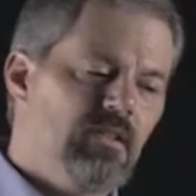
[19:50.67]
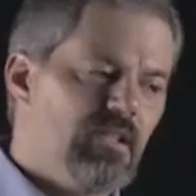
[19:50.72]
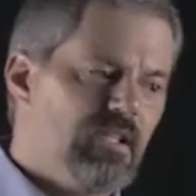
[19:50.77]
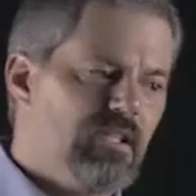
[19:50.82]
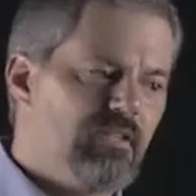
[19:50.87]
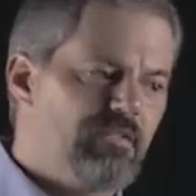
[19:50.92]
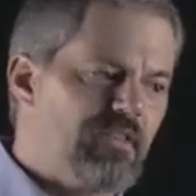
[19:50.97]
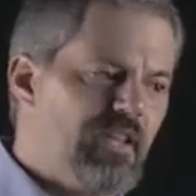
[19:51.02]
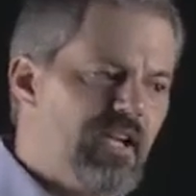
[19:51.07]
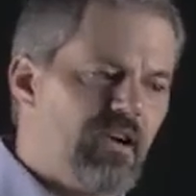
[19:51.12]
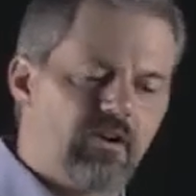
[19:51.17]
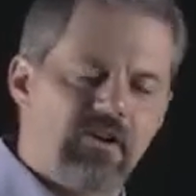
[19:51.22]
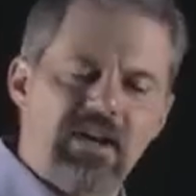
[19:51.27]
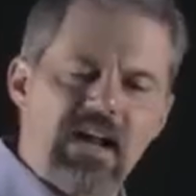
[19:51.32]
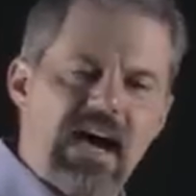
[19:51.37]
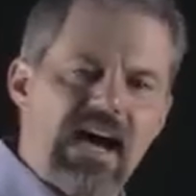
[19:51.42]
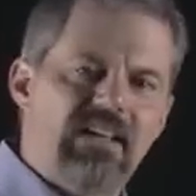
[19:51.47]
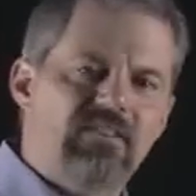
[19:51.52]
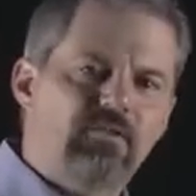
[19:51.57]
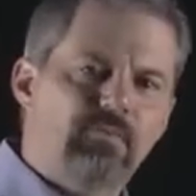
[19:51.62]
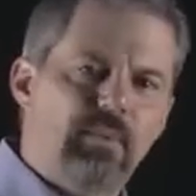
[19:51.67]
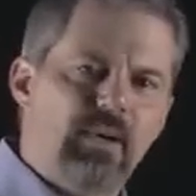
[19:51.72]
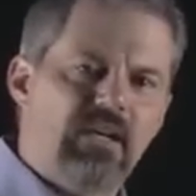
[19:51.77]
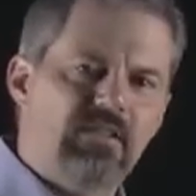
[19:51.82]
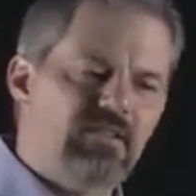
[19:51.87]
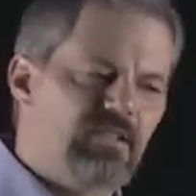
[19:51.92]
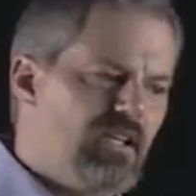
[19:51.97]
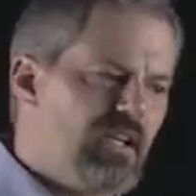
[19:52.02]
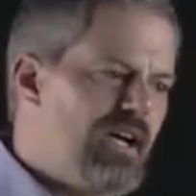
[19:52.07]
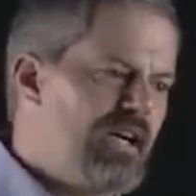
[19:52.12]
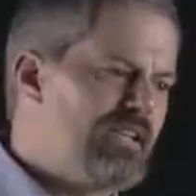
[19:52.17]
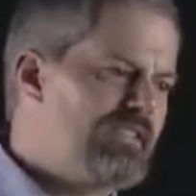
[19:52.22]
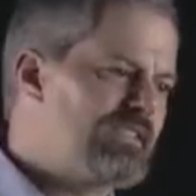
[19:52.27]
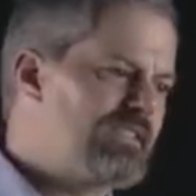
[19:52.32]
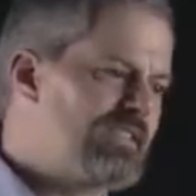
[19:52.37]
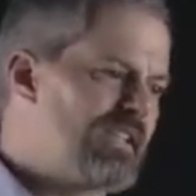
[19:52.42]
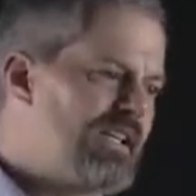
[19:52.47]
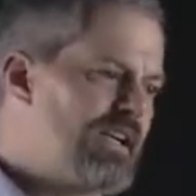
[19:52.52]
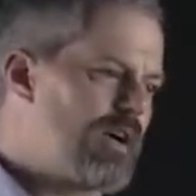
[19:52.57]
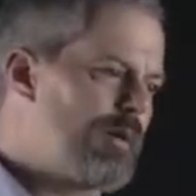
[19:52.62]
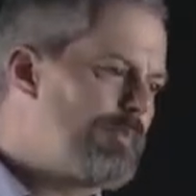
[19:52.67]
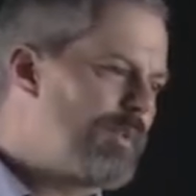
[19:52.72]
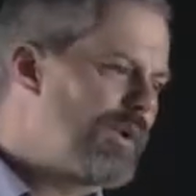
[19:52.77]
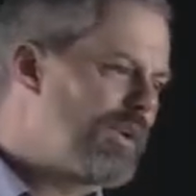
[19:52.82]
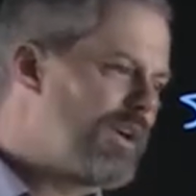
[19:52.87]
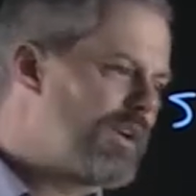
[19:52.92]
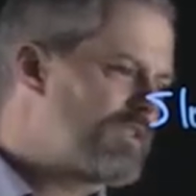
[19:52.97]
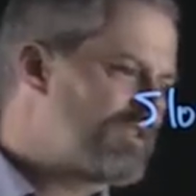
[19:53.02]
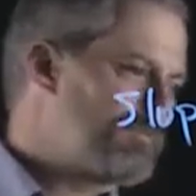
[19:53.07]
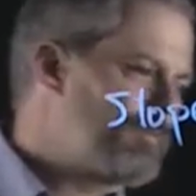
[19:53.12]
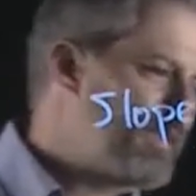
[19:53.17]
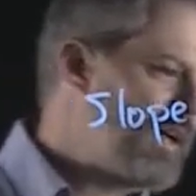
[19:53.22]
if they are not specialized, then our production